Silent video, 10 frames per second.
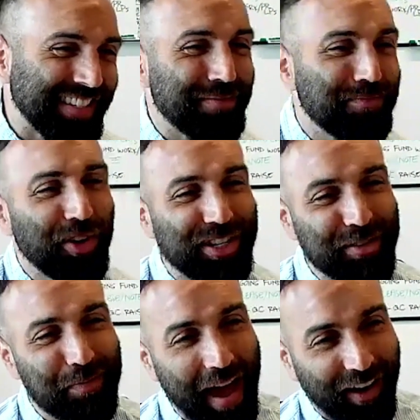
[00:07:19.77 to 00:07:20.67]
He pushes
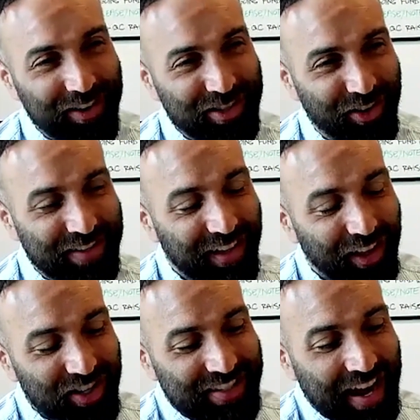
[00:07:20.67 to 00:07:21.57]
back on certain
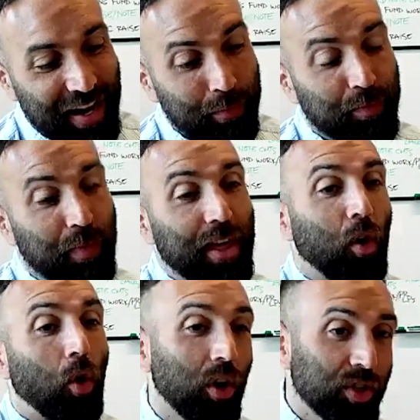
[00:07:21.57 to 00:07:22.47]
diligence items, but then
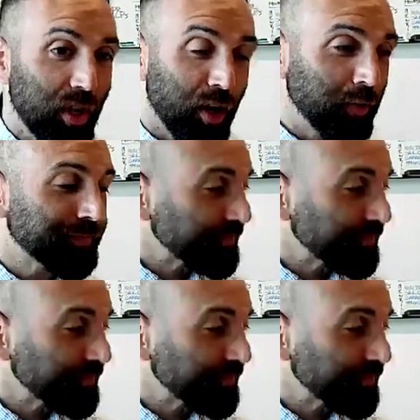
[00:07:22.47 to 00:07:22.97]
also,